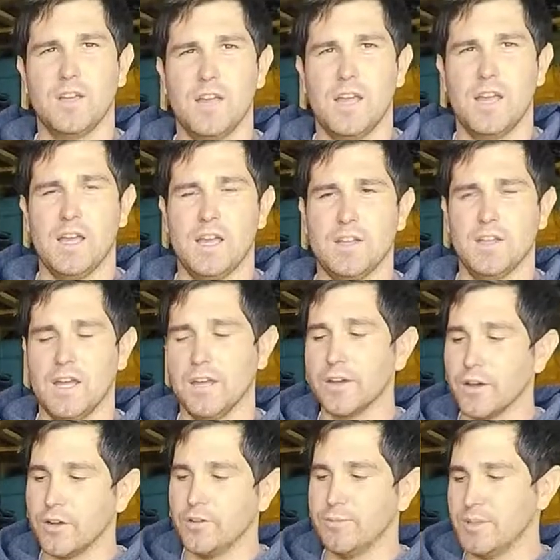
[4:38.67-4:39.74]
and I
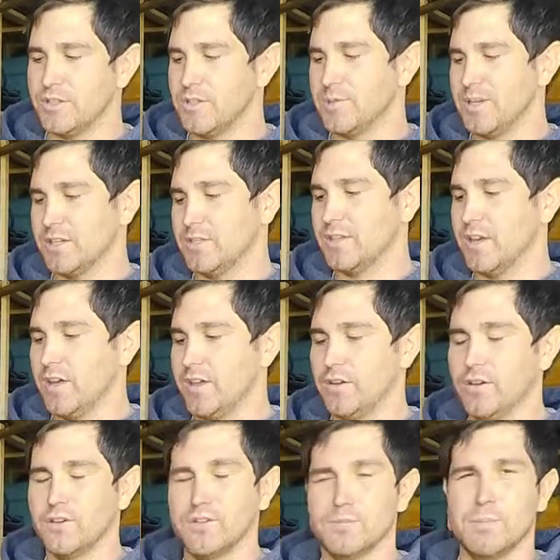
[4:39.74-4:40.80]
could have pinched it back
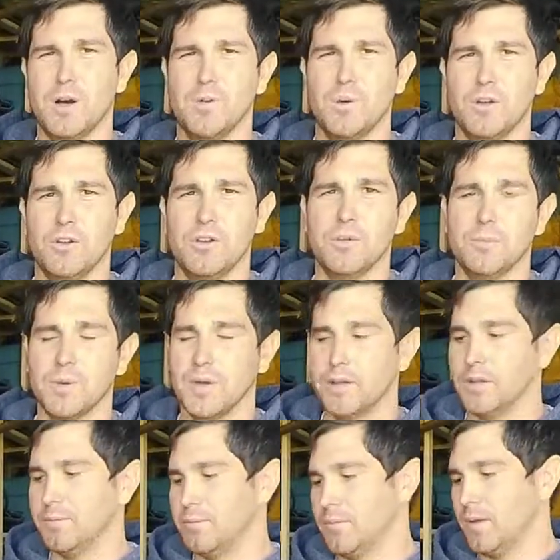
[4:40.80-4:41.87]
together and spot welded it, but